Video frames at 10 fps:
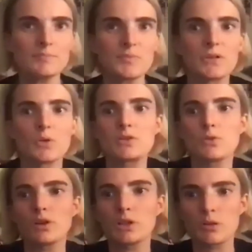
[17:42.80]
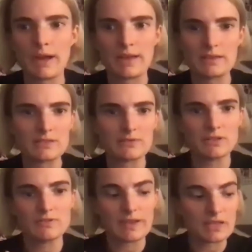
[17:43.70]
you know, we talk a lot about the
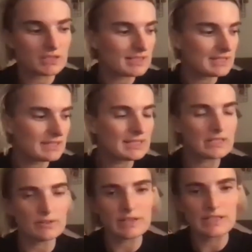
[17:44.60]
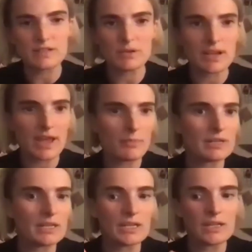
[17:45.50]
different evangelistic series that have been
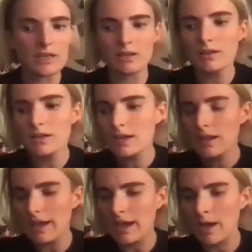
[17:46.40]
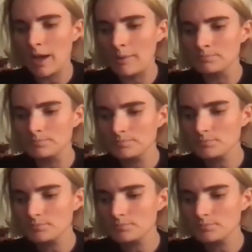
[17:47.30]
happening, and